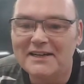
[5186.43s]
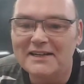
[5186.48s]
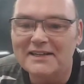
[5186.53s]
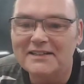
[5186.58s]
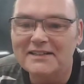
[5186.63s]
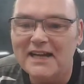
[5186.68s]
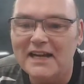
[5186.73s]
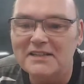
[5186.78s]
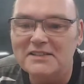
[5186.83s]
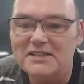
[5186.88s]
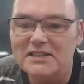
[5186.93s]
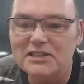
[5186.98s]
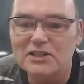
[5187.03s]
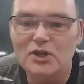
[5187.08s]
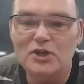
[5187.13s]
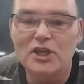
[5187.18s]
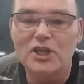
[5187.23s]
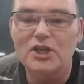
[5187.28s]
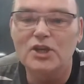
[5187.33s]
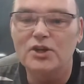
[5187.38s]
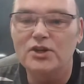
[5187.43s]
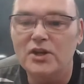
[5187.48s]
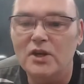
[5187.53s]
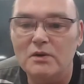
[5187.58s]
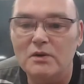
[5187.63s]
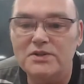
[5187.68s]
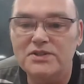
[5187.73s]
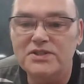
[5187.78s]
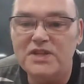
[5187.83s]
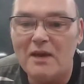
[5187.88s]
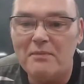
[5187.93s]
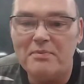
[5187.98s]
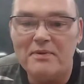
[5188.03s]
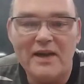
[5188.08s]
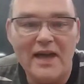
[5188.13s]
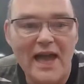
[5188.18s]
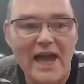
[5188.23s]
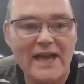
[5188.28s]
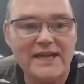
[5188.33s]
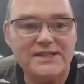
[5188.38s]
Grant is looking good, old chap.
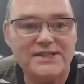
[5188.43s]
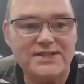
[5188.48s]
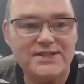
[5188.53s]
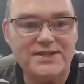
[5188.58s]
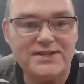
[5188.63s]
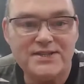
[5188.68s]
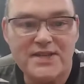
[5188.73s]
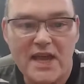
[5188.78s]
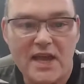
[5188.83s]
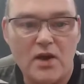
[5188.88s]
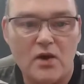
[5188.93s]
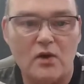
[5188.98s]
I say,